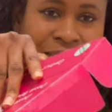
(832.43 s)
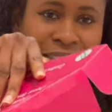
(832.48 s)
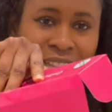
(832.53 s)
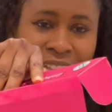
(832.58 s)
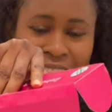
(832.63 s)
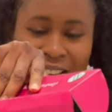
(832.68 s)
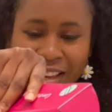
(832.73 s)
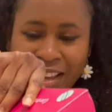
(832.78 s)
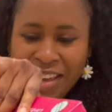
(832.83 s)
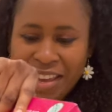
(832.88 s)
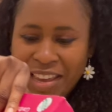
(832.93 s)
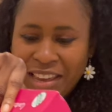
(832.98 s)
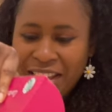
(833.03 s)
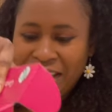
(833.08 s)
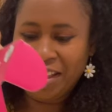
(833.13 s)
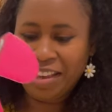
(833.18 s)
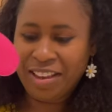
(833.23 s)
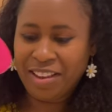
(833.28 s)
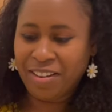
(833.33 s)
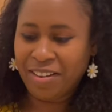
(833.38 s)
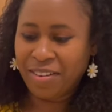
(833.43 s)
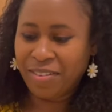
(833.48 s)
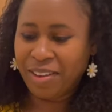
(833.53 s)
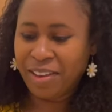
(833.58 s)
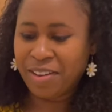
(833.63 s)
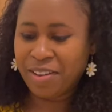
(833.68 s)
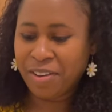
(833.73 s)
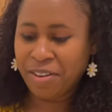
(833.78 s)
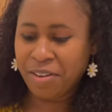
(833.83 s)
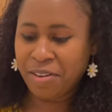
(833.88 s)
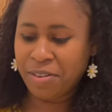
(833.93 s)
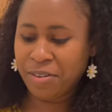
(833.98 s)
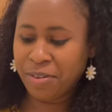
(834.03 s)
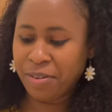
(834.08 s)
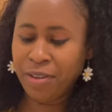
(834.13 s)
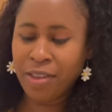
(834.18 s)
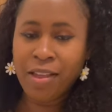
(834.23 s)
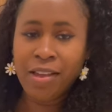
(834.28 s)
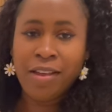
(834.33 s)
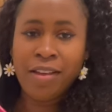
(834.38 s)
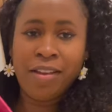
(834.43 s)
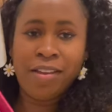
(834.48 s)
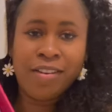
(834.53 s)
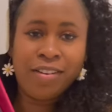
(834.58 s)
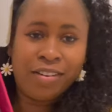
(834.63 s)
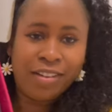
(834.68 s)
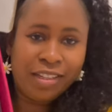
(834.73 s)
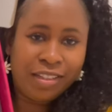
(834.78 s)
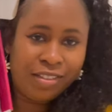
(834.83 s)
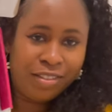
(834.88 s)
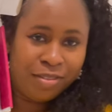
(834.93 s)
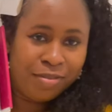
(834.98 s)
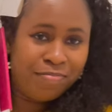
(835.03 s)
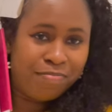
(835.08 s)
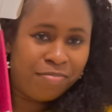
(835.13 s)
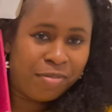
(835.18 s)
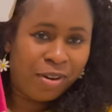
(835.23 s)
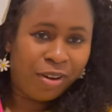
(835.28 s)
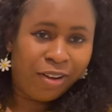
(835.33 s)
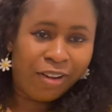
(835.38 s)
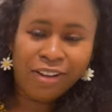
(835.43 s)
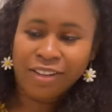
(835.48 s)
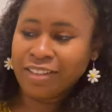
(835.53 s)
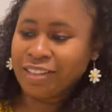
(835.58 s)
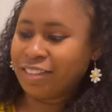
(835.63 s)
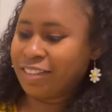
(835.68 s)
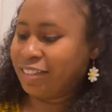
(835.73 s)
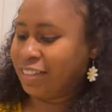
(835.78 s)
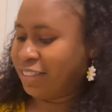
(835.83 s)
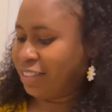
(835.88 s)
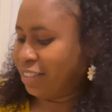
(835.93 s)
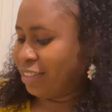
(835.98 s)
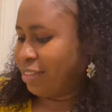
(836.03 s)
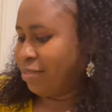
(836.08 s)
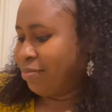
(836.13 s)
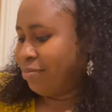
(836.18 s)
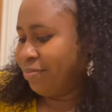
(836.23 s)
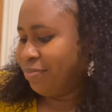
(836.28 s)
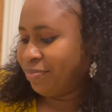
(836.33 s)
Okay, here we go. That's the box.